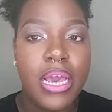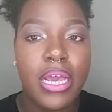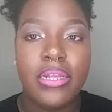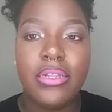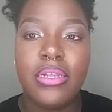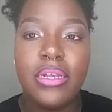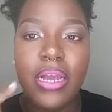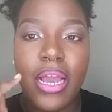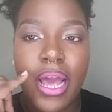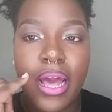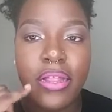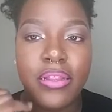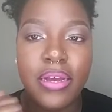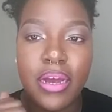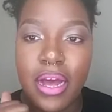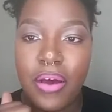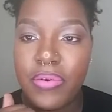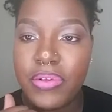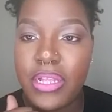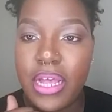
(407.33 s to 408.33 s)
And see how
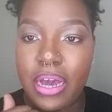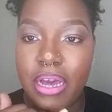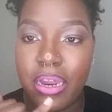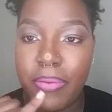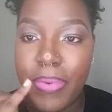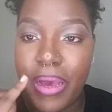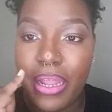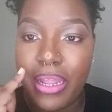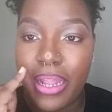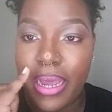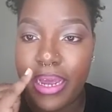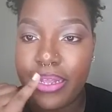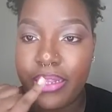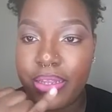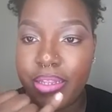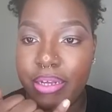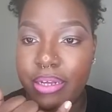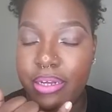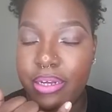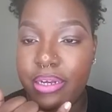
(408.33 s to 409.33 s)
that I was talking about,
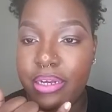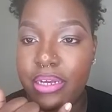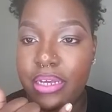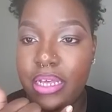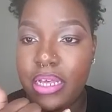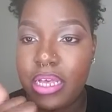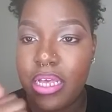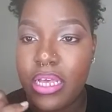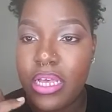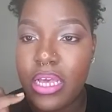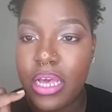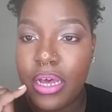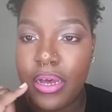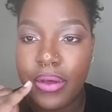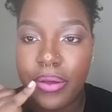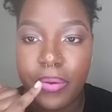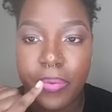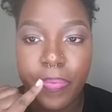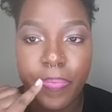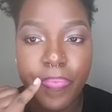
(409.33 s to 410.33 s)
like the
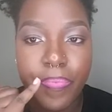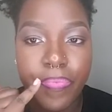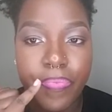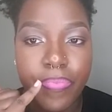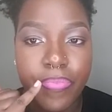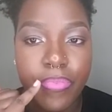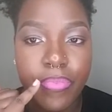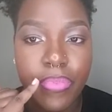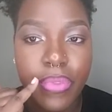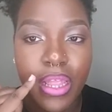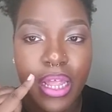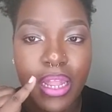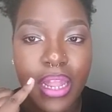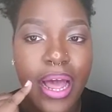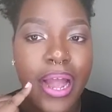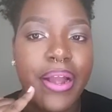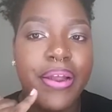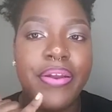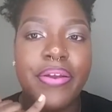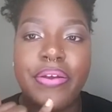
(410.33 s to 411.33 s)

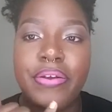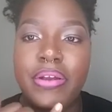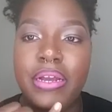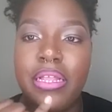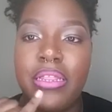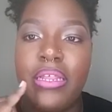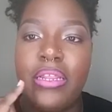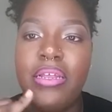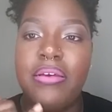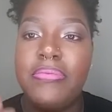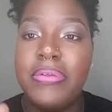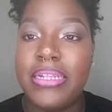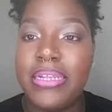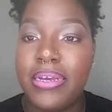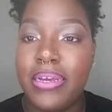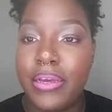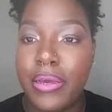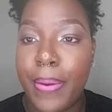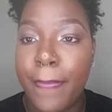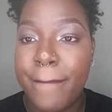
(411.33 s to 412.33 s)
liner and the
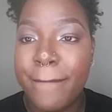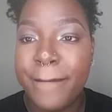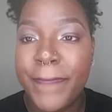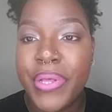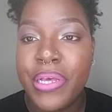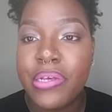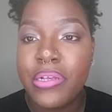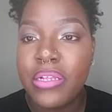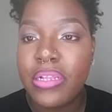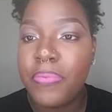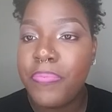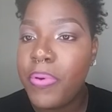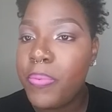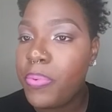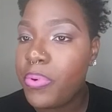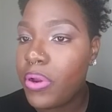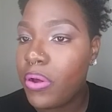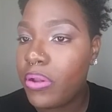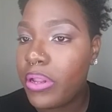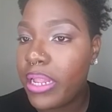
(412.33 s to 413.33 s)
lipstick. Some
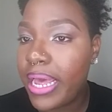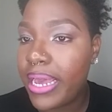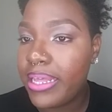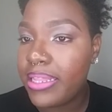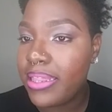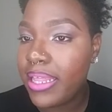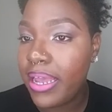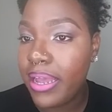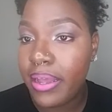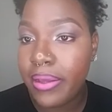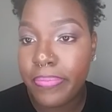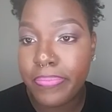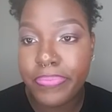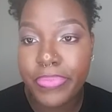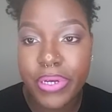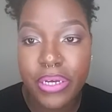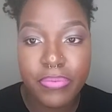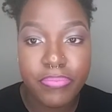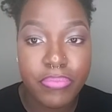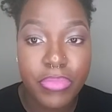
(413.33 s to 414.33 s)
people don't like that,
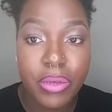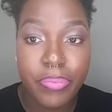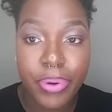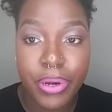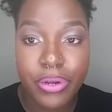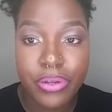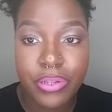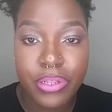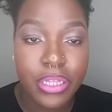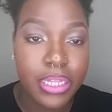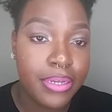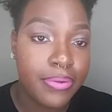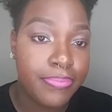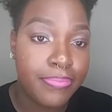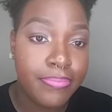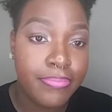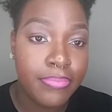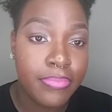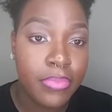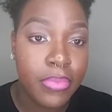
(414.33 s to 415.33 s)
but me personally,
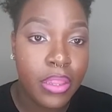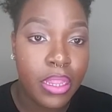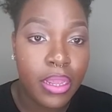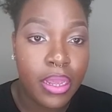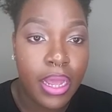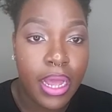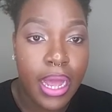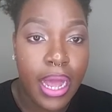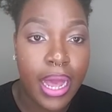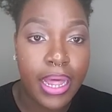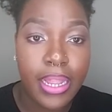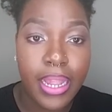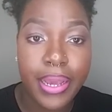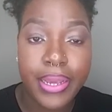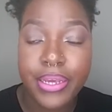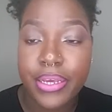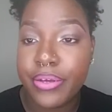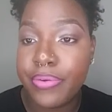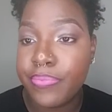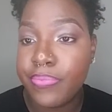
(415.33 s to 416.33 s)
I
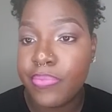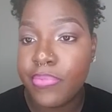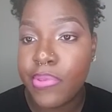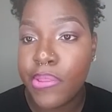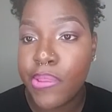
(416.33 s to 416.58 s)
like it.